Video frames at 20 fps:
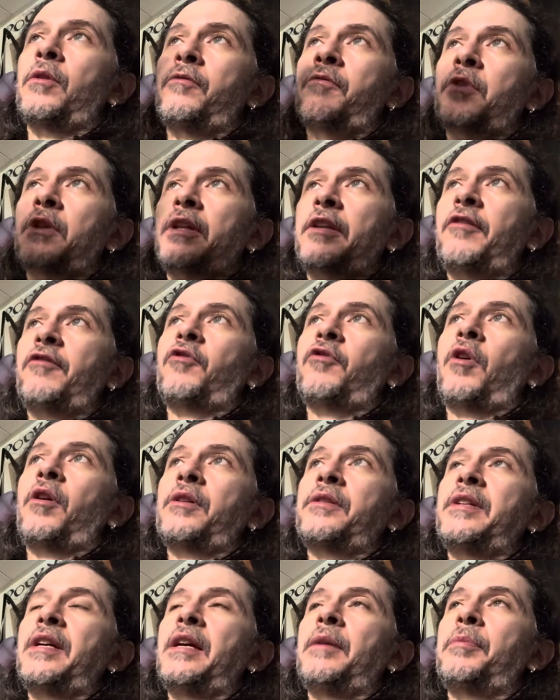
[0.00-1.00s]
really strong
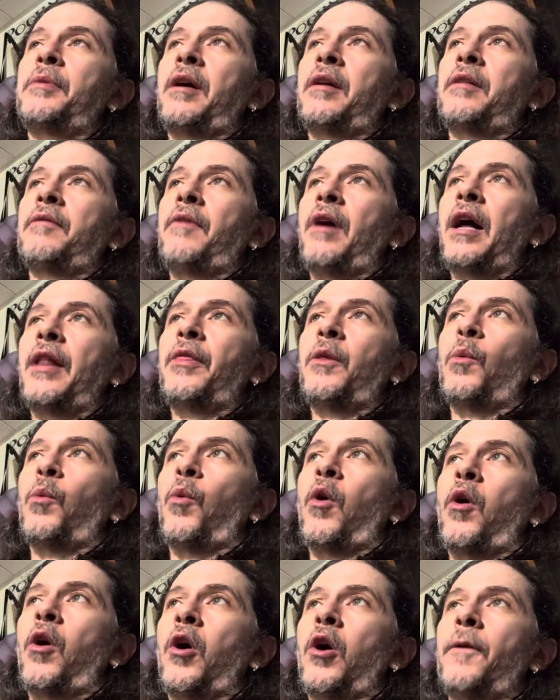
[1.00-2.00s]
tape on the
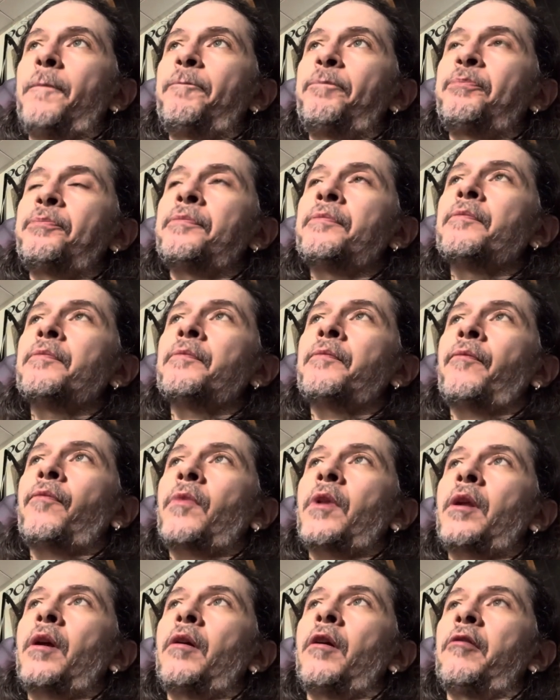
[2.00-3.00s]
wall,
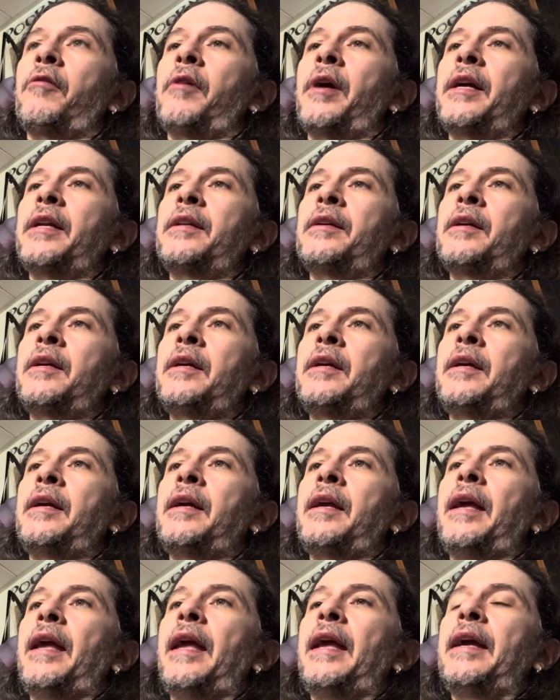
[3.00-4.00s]
all right,
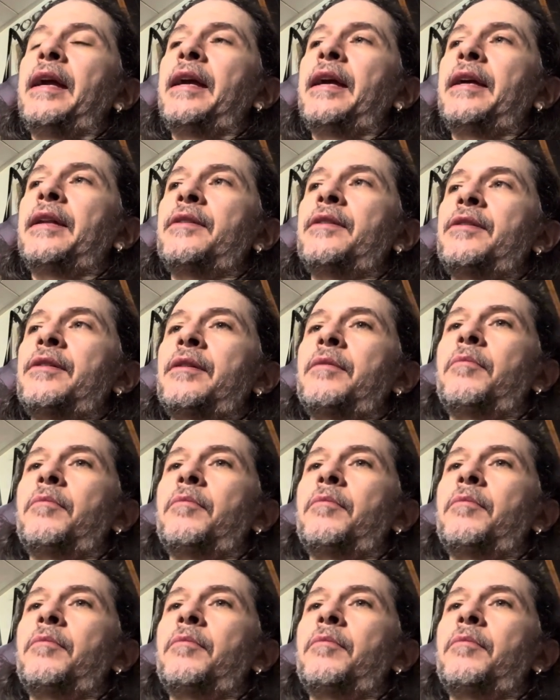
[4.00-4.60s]
and